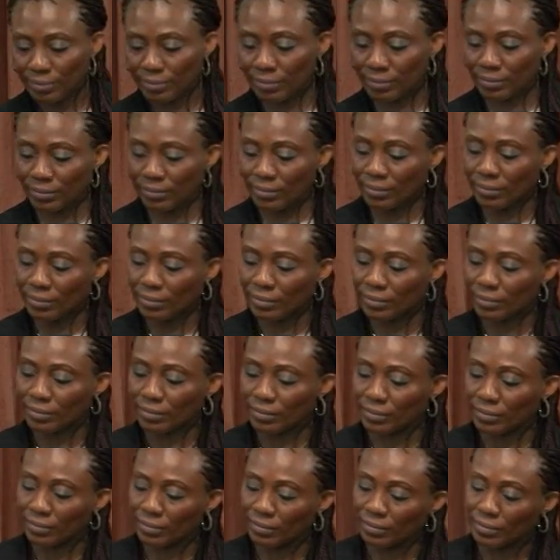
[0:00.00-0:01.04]
Some
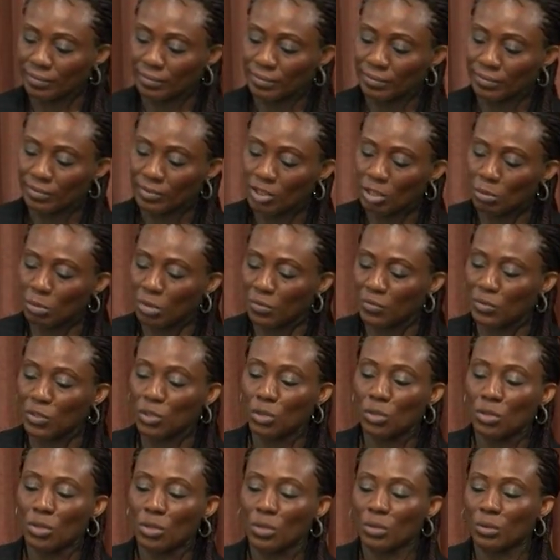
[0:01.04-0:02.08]
of you
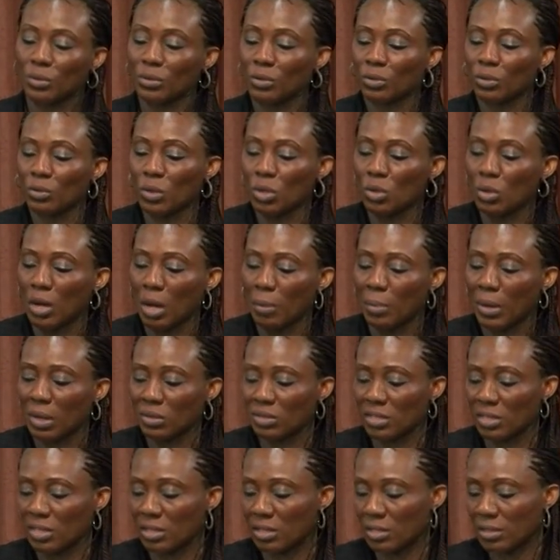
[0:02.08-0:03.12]
don't know. We know
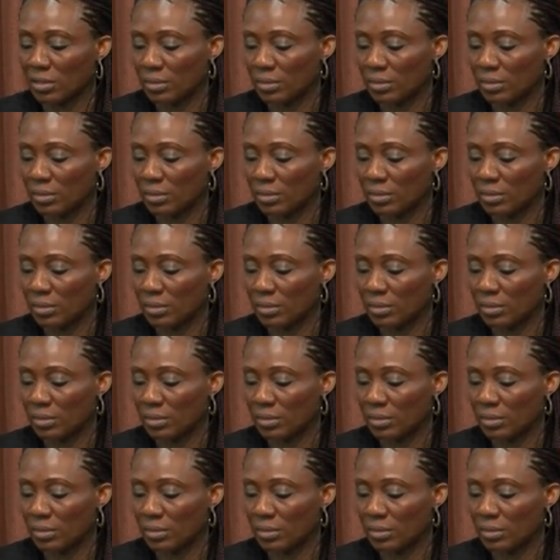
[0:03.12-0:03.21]
about it.